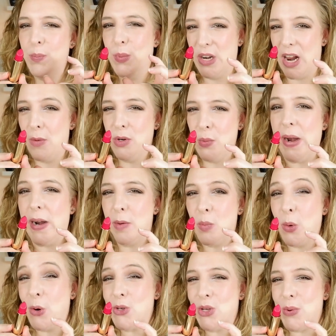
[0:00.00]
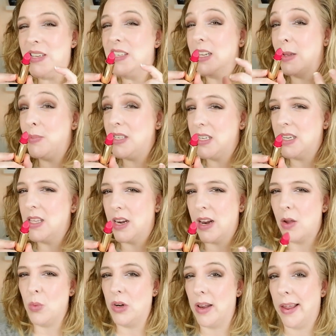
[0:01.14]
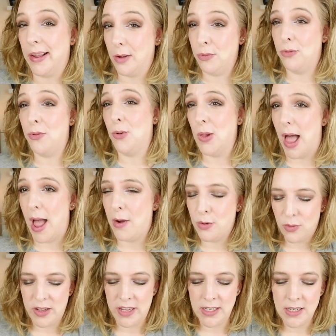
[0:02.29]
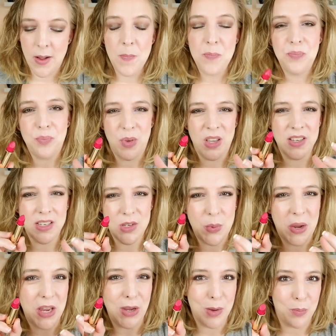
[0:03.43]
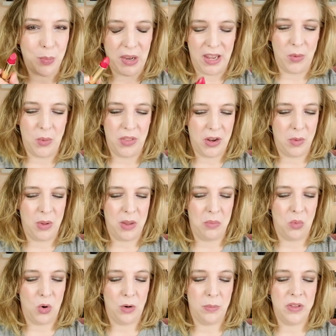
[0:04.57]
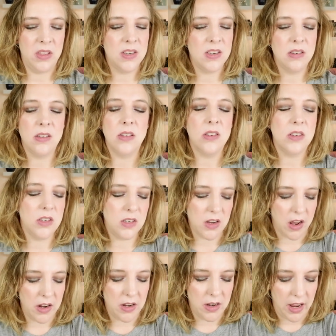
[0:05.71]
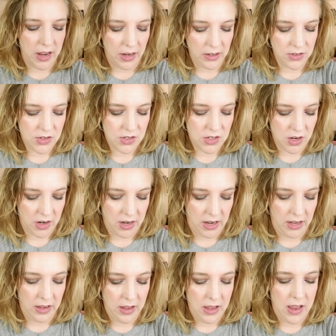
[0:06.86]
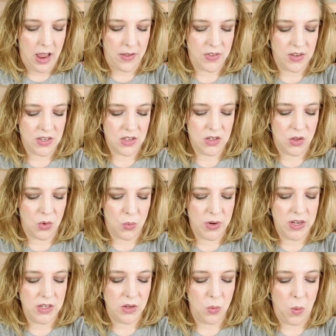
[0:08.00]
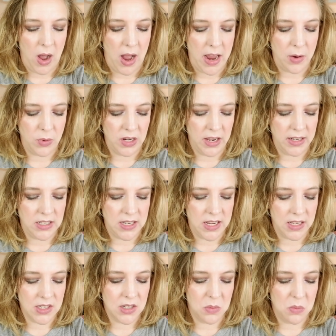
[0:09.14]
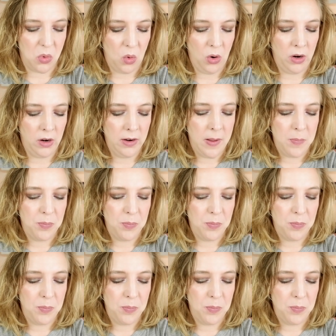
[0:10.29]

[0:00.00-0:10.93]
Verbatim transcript: But I would wear it more so as a lipstick than I would like a full outfit, because this way you can play with it a bit more. But this is stunning, stunning. And this is the reason why I would like to get some more,